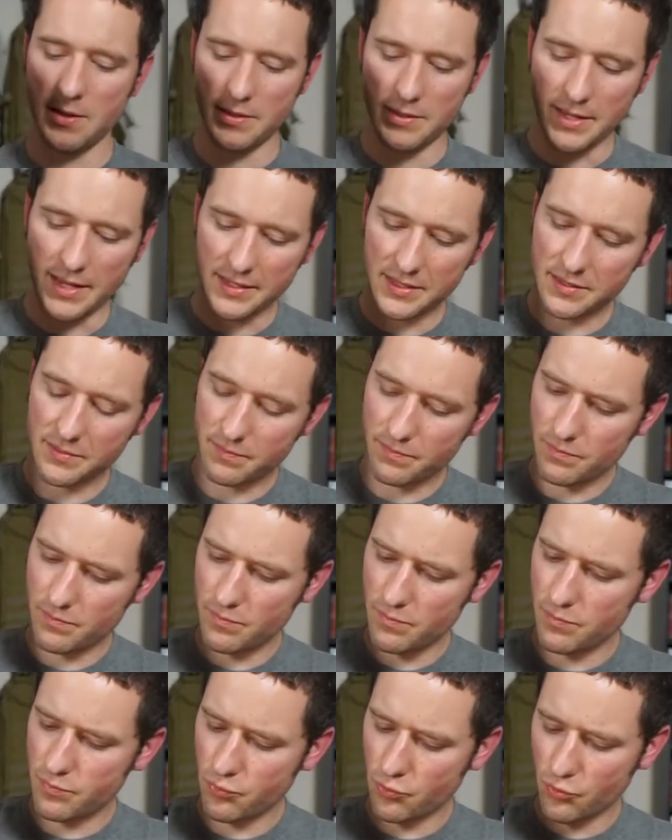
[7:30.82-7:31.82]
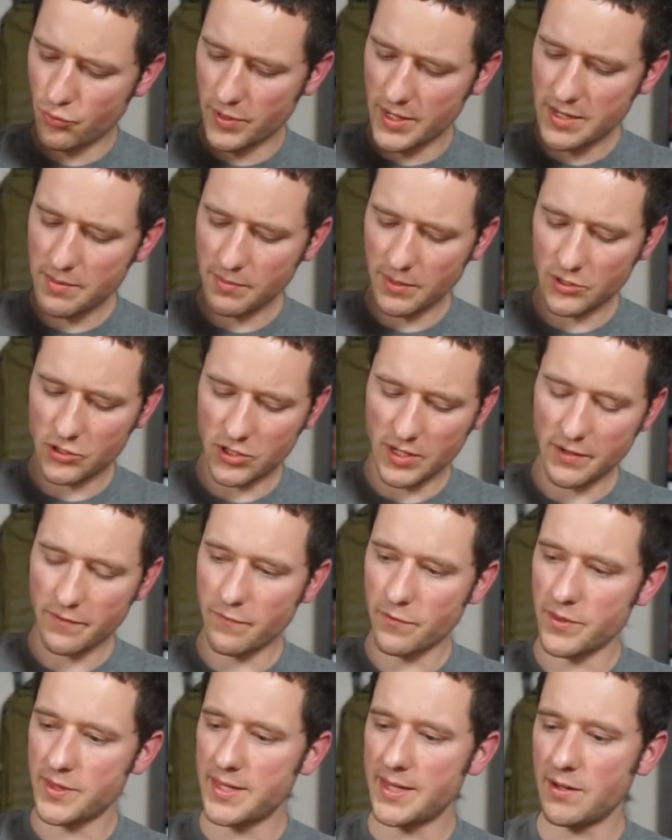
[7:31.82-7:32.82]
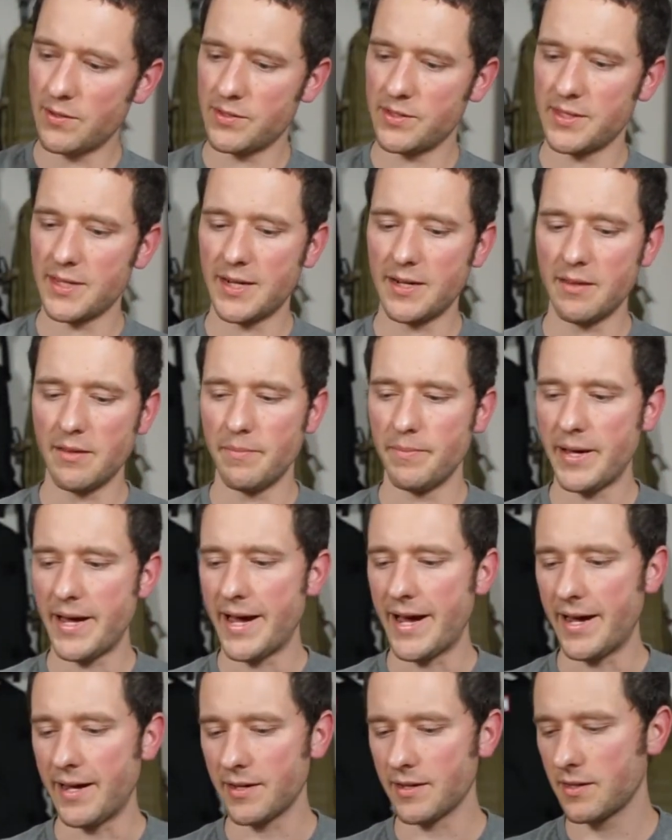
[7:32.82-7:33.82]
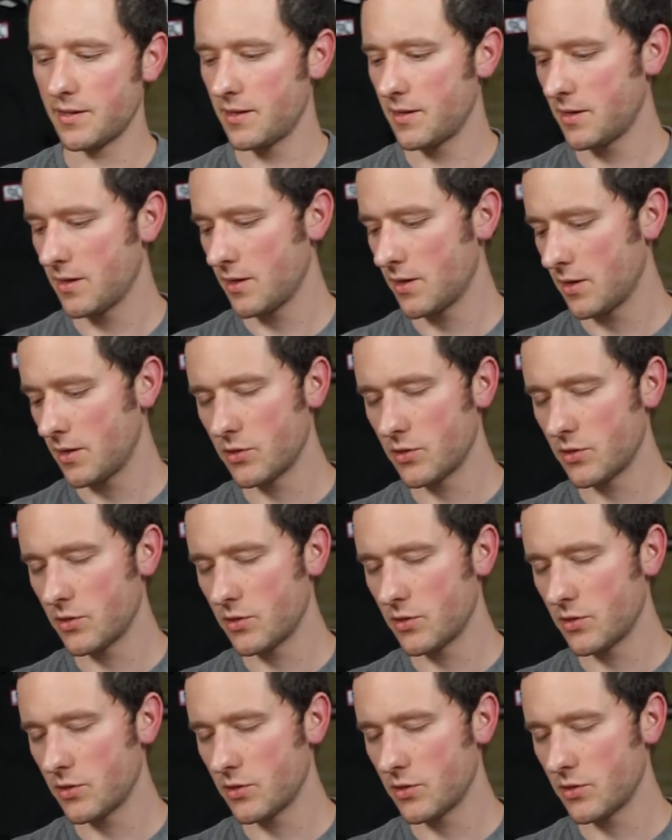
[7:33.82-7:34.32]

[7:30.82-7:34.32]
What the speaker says: That's pretty much it for the outside of the pack.